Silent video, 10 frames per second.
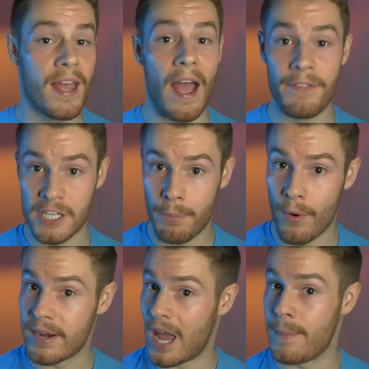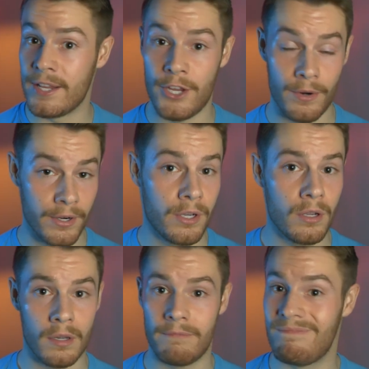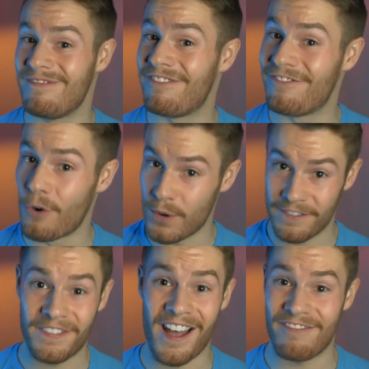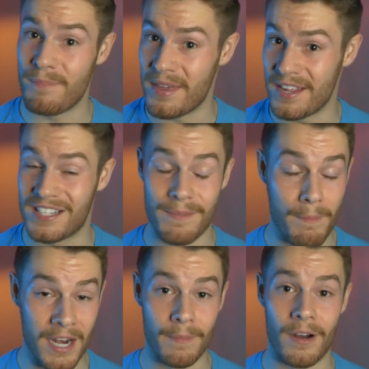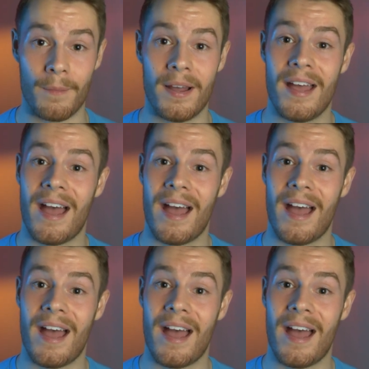At this point, I mean, you're a good 45 minutes minimum